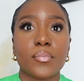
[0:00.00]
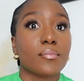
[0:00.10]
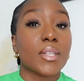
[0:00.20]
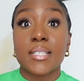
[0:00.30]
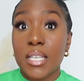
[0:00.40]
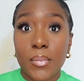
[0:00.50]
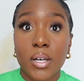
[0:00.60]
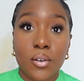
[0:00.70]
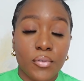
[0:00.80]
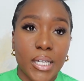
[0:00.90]

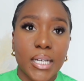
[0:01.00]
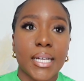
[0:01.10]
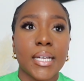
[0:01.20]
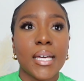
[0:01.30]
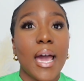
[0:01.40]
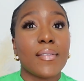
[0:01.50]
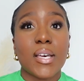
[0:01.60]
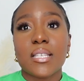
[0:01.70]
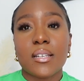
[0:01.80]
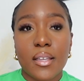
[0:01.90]
similar, really. And
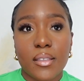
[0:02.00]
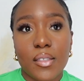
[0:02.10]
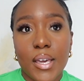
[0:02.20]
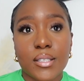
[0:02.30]
that's another thing.